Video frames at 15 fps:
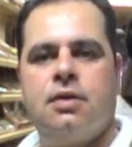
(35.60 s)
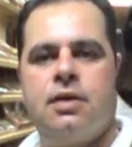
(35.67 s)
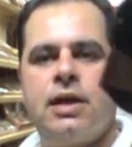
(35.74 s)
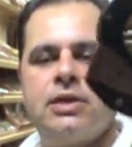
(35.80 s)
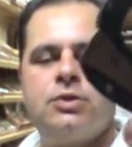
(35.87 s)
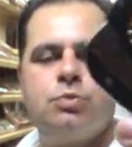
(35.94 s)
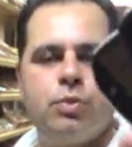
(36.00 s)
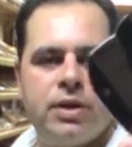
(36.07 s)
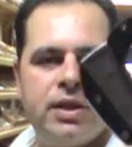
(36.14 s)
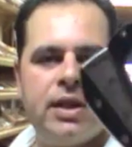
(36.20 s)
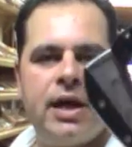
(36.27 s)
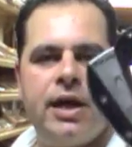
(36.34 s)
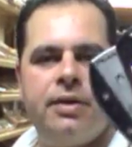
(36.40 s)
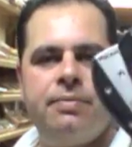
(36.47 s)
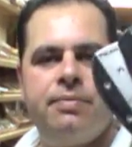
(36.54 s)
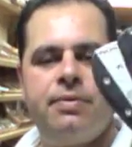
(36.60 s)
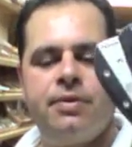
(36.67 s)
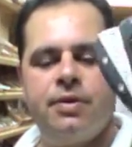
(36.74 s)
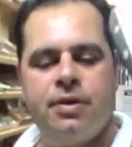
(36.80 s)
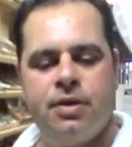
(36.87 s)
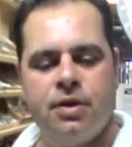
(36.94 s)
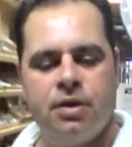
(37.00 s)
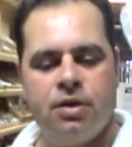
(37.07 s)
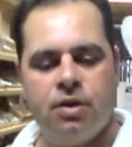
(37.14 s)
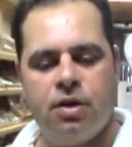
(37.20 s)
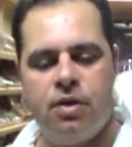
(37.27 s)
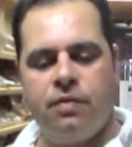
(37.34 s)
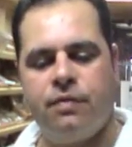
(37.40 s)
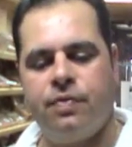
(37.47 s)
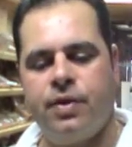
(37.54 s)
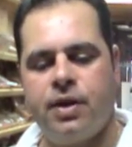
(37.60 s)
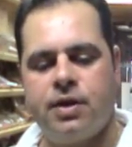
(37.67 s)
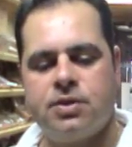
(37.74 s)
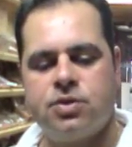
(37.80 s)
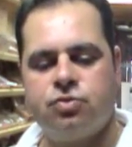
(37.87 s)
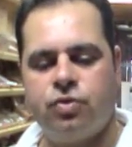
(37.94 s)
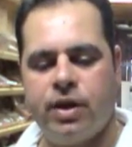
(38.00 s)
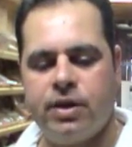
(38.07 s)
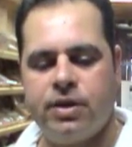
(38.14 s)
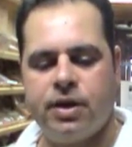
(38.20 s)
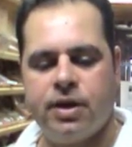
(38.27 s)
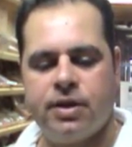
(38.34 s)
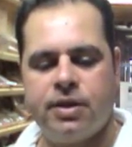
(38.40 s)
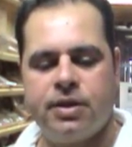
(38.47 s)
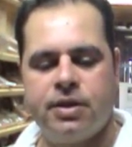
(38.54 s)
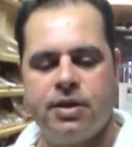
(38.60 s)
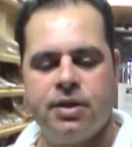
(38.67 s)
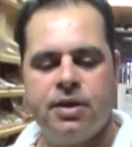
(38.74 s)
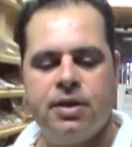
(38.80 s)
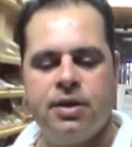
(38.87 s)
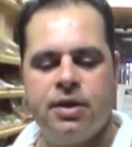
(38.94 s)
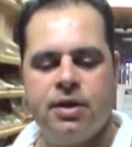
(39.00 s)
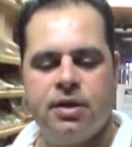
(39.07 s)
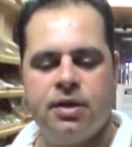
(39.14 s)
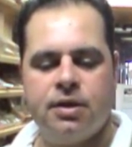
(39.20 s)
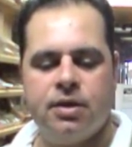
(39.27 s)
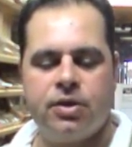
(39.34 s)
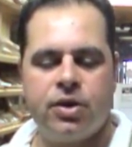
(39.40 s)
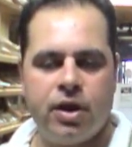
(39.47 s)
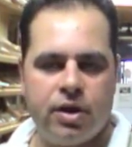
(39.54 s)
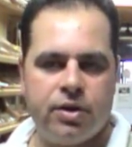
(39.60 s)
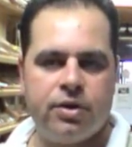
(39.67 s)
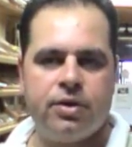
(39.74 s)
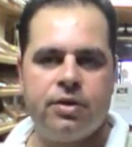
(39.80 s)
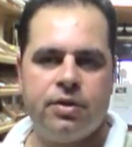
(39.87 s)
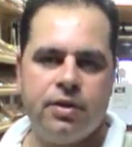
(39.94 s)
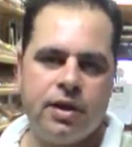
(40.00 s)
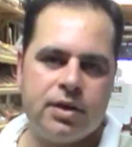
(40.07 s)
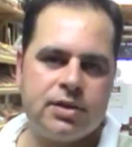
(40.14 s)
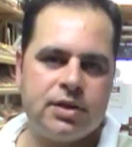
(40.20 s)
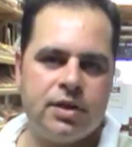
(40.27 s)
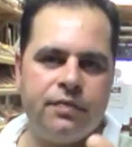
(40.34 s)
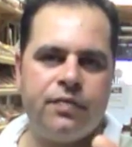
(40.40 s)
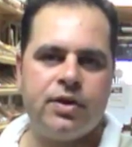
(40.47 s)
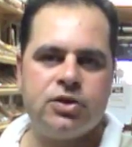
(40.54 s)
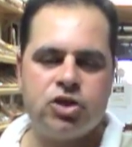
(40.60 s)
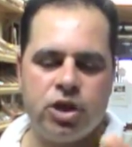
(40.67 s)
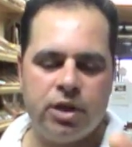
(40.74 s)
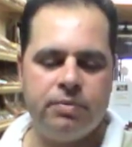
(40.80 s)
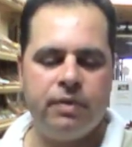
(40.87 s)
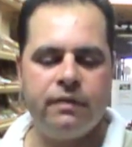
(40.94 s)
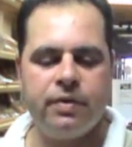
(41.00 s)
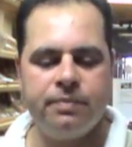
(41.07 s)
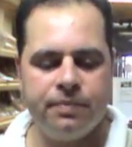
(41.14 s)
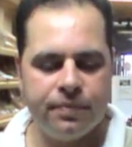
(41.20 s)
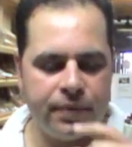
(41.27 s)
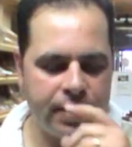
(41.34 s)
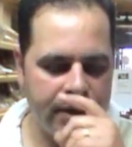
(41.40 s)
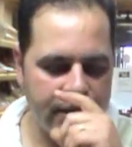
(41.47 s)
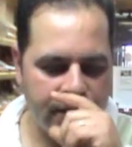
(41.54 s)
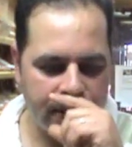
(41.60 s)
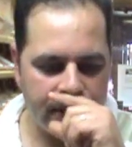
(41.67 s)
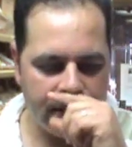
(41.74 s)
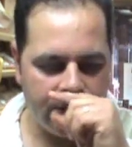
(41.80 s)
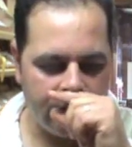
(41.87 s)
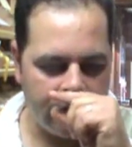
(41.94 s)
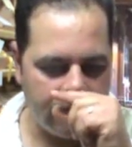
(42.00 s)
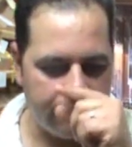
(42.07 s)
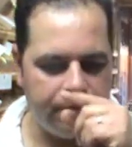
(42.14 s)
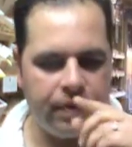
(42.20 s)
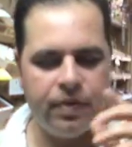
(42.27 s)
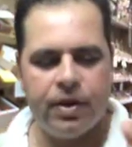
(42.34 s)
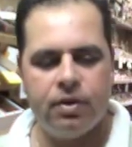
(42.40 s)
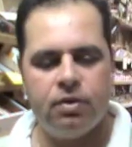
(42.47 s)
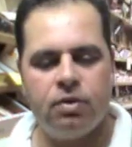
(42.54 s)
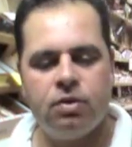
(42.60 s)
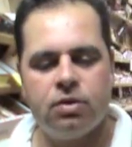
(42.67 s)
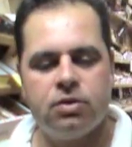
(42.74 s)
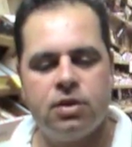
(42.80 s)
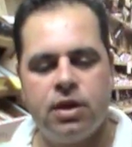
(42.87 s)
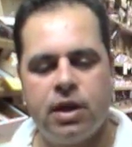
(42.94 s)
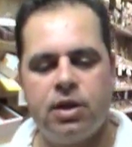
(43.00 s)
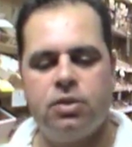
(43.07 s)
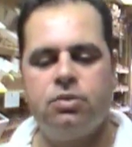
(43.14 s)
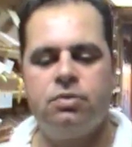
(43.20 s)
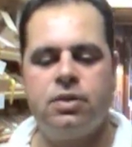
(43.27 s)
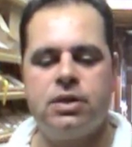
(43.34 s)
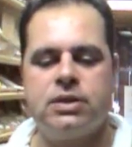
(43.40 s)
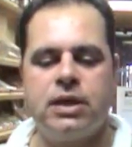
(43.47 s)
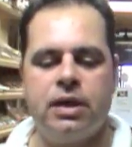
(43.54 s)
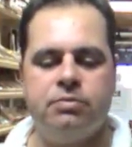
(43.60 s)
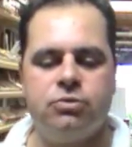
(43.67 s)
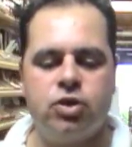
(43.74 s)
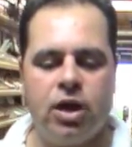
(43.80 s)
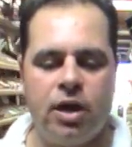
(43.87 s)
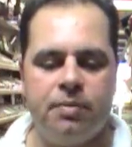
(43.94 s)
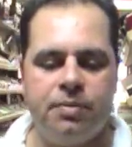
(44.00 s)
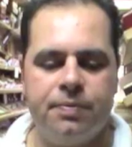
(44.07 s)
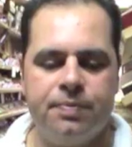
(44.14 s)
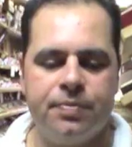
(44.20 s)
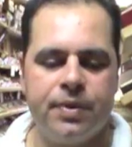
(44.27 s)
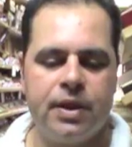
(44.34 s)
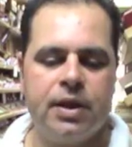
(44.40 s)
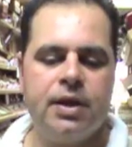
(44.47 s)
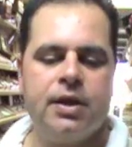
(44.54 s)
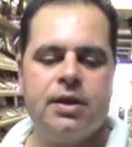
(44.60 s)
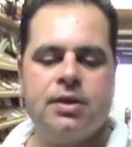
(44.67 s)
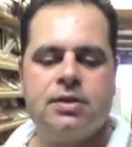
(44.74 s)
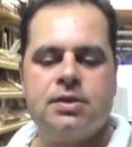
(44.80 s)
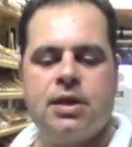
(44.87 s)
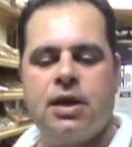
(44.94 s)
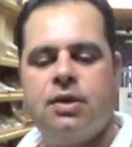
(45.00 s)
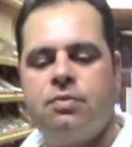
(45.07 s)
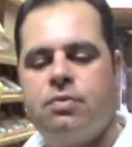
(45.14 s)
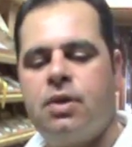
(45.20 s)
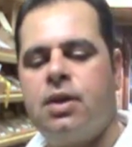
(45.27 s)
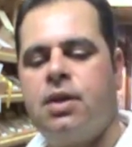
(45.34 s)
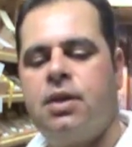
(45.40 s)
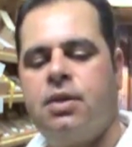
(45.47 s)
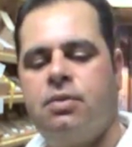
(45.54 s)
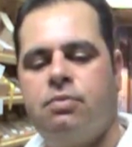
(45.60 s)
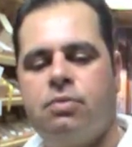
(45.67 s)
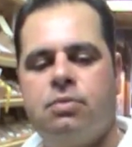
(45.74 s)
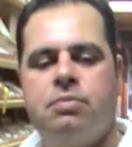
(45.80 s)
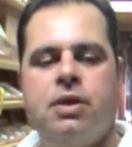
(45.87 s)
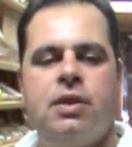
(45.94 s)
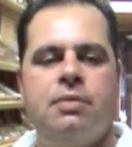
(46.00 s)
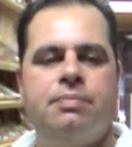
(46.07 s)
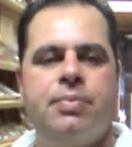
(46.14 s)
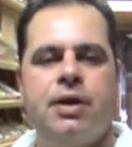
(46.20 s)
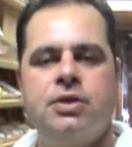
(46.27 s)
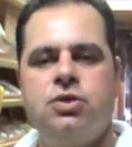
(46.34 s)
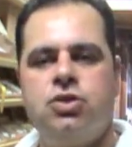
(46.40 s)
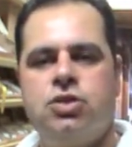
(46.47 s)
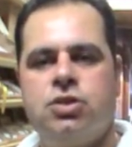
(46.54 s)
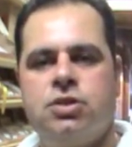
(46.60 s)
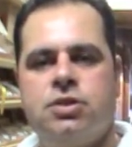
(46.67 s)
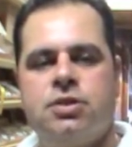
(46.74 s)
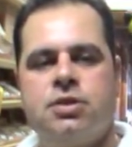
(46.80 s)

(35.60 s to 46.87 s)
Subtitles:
That's one type of the straight cut cutter. There is a different shape of them, but they're all gonna do the same job. Second one will be the punch.